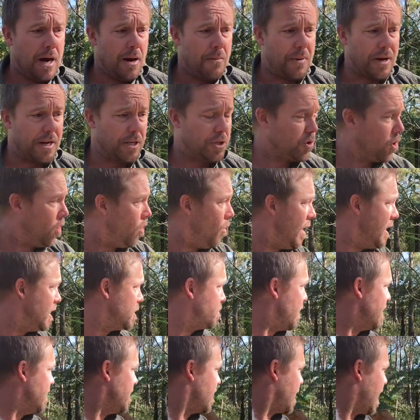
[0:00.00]
but it's
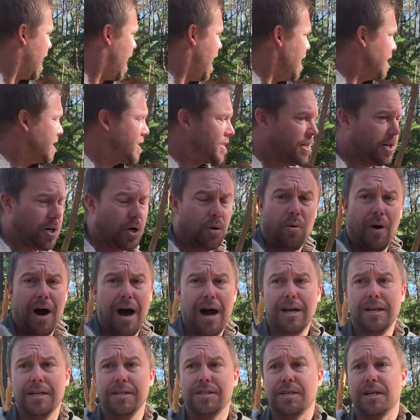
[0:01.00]
always been the case that
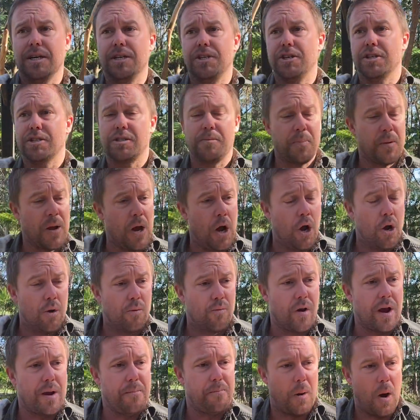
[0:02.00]
koalas can just
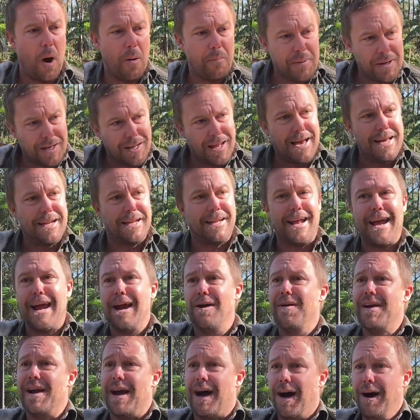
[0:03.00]
repopulate an
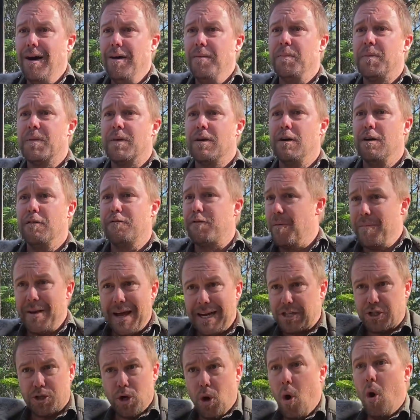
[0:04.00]
area from
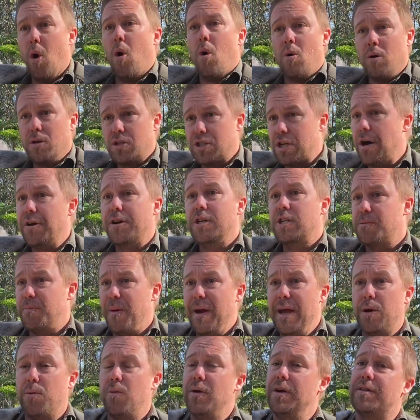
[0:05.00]
next door, so to
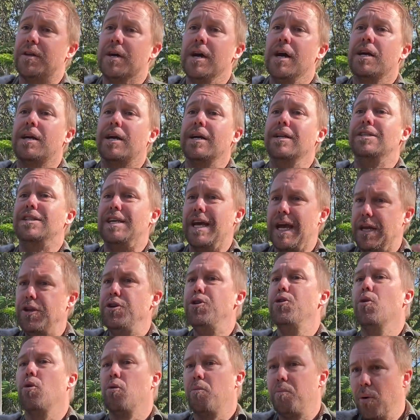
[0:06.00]
speak, with
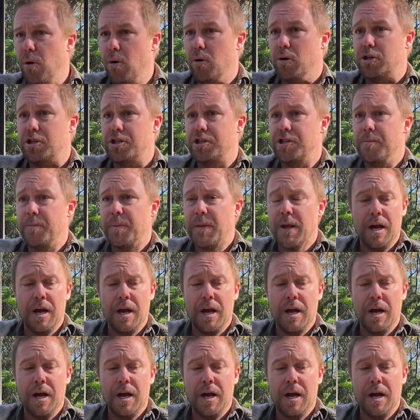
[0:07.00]
continual bush.